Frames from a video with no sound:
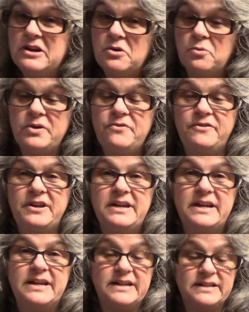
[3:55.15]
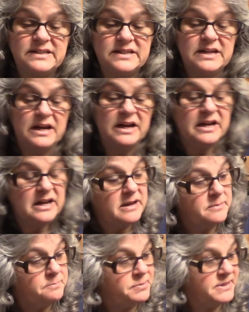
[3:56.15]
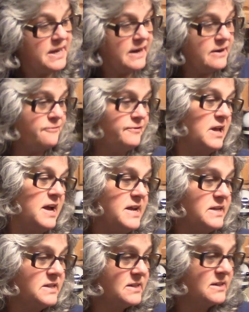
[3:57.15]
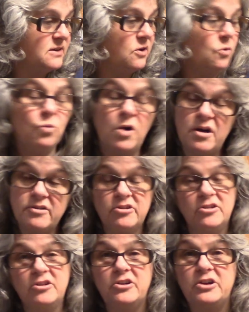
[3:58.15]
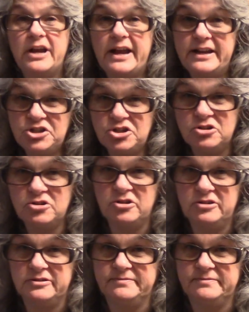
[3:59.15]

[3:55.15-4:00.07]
We feed it potato flakes, water, and sugar.